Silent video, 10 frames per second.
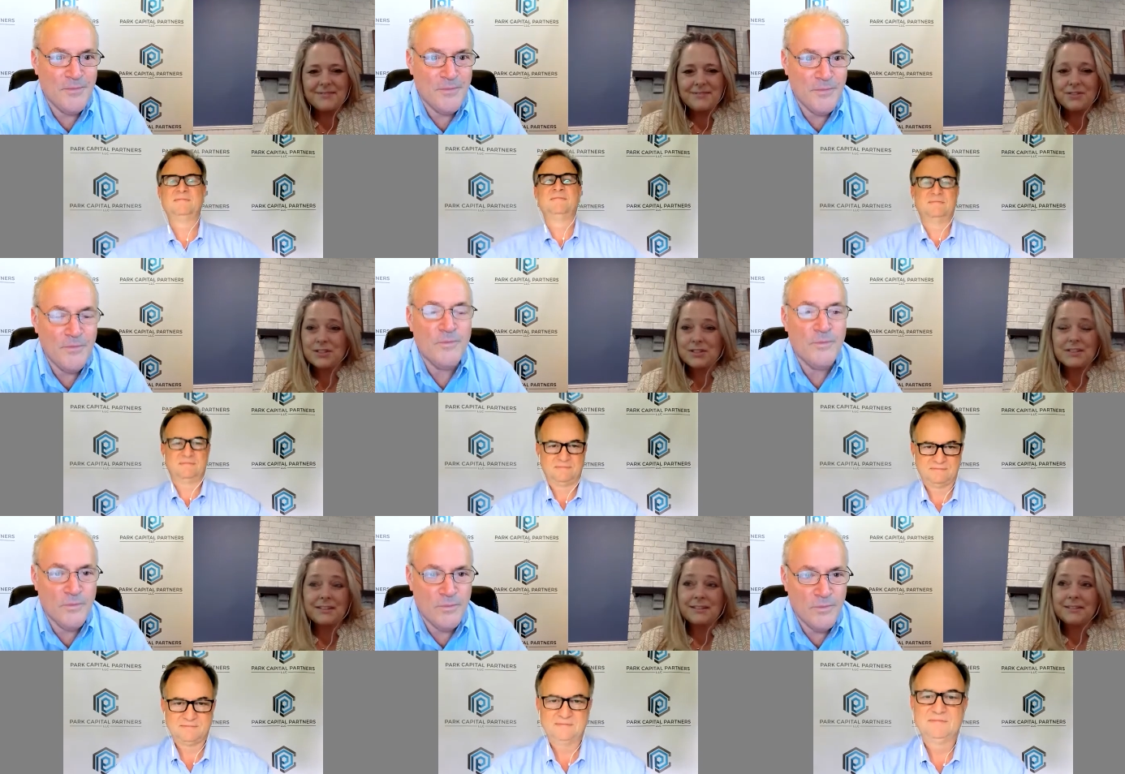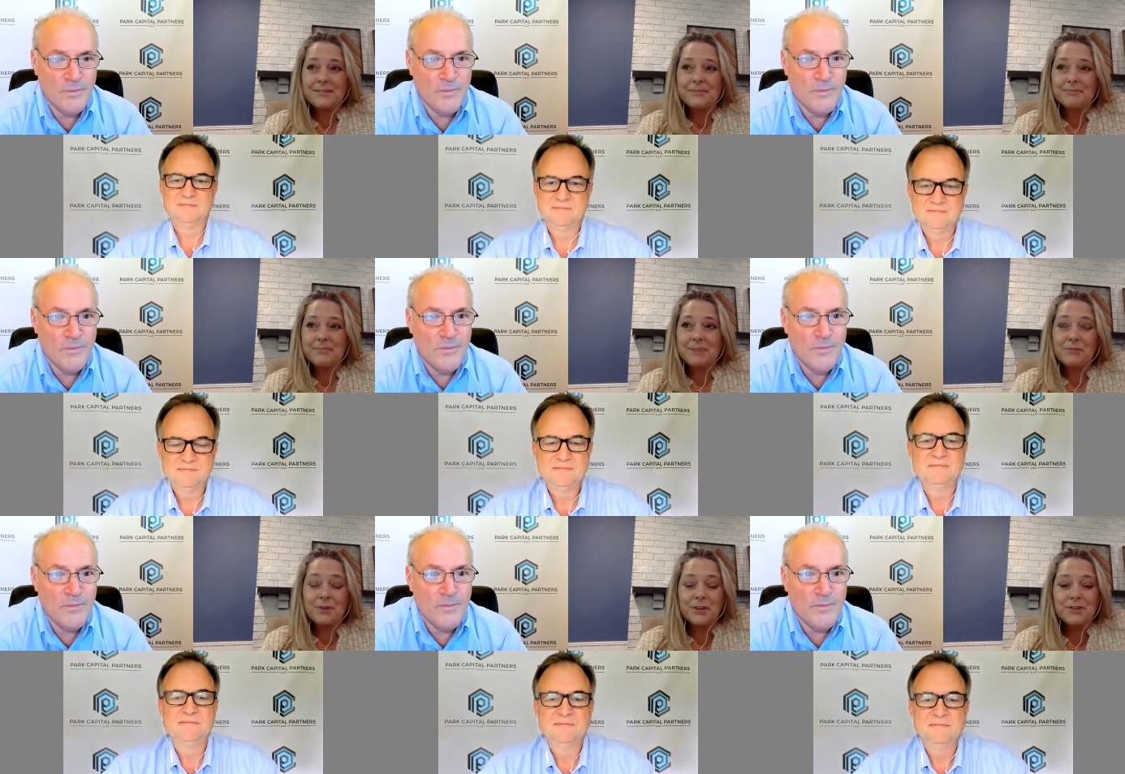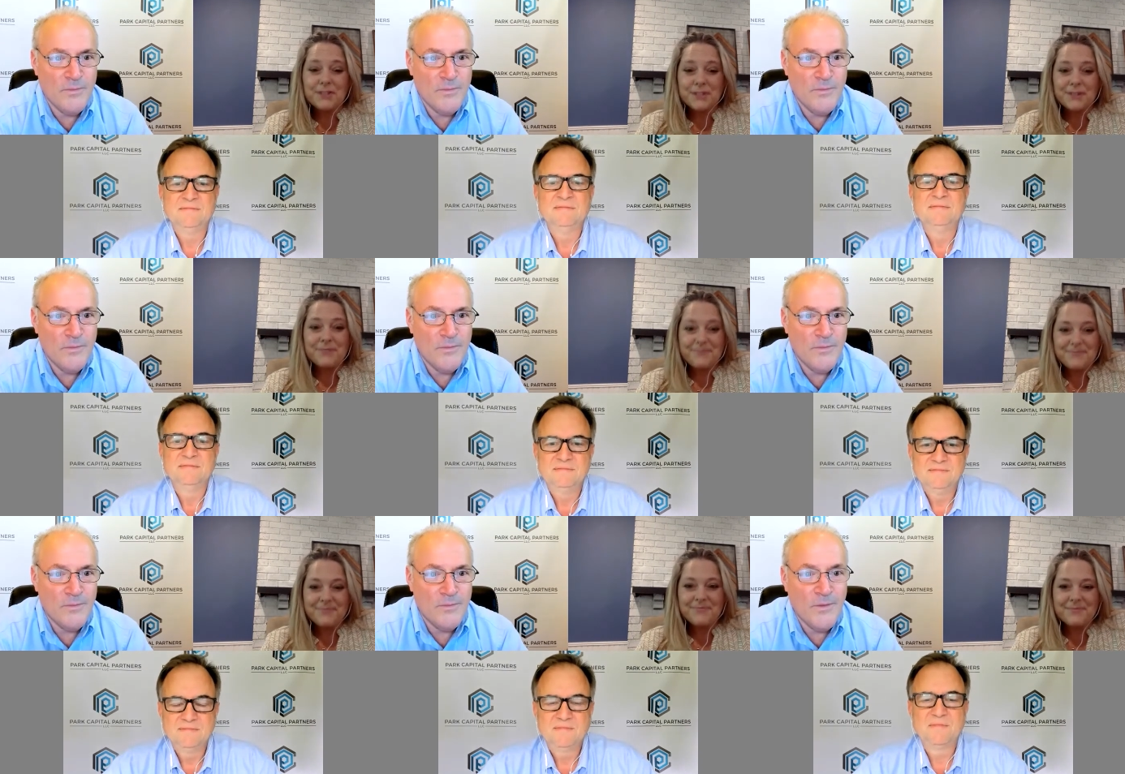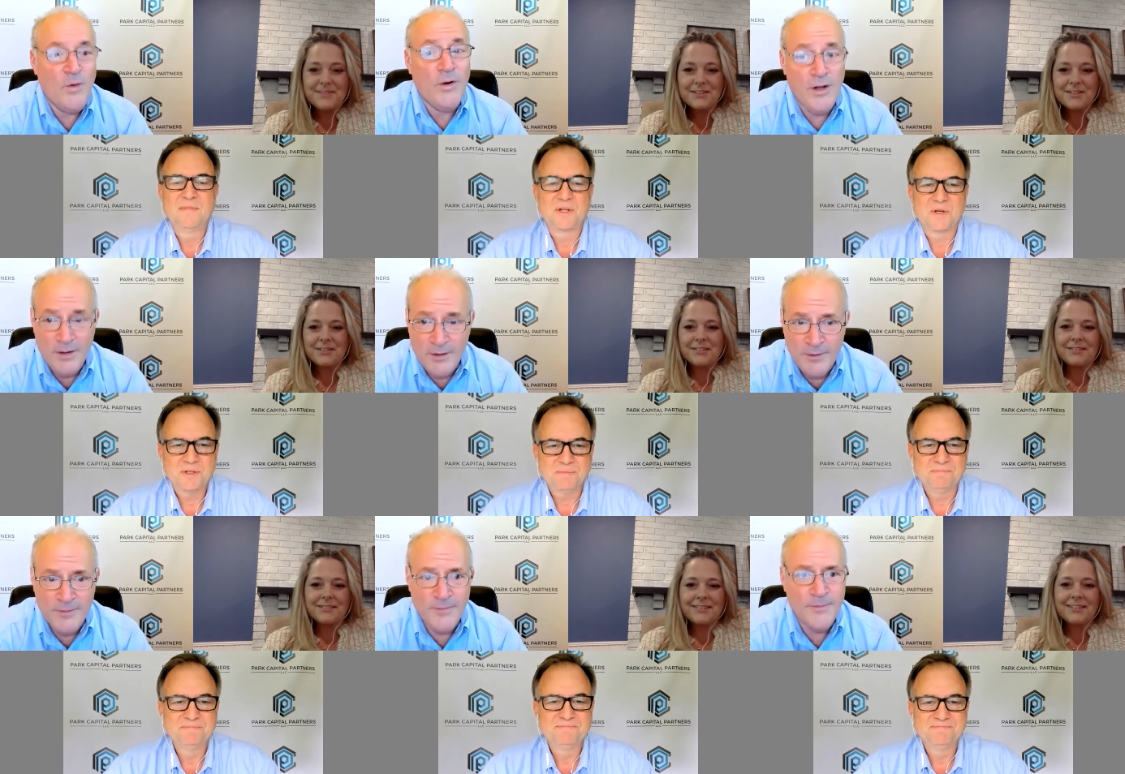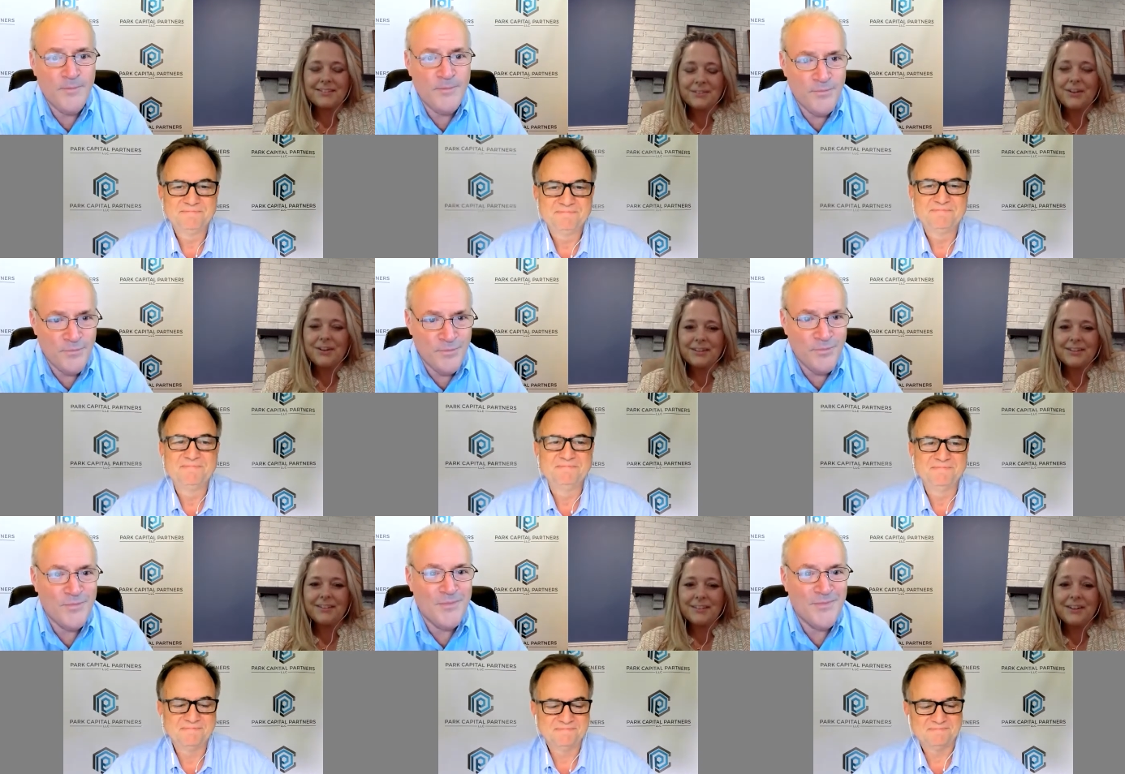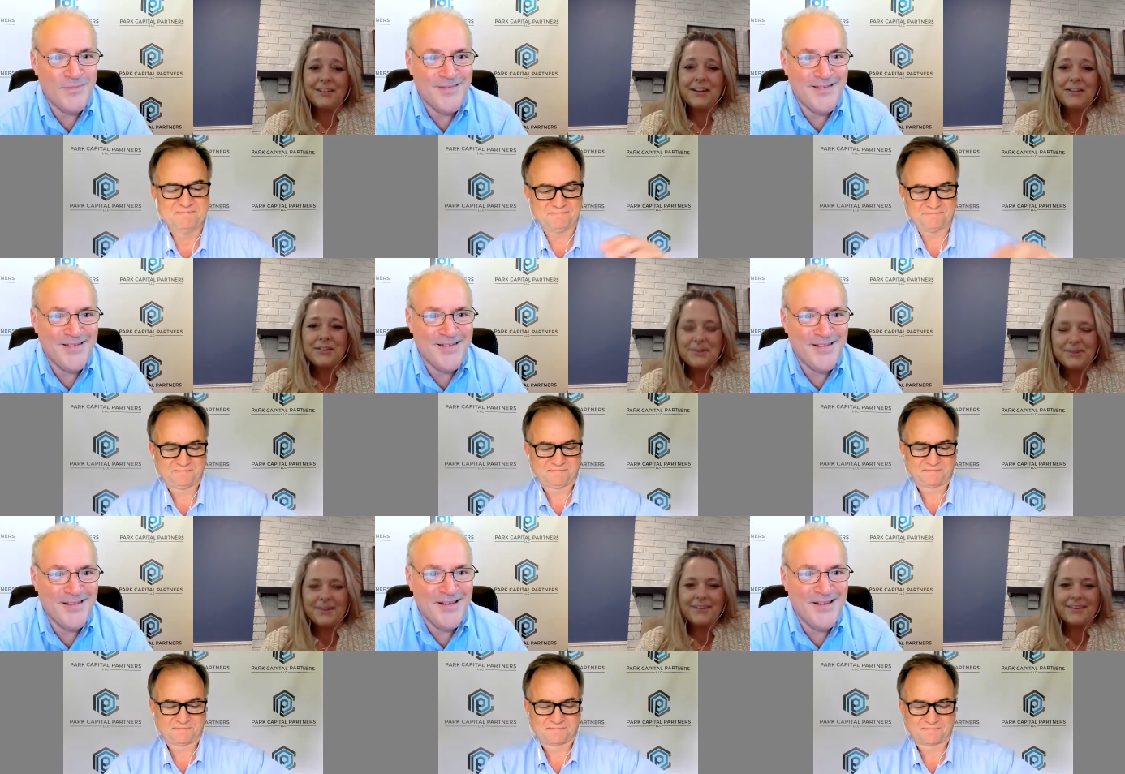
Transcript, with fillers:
Speaker 1: just uh, about four years ago. Okay. So long, a long, healthy career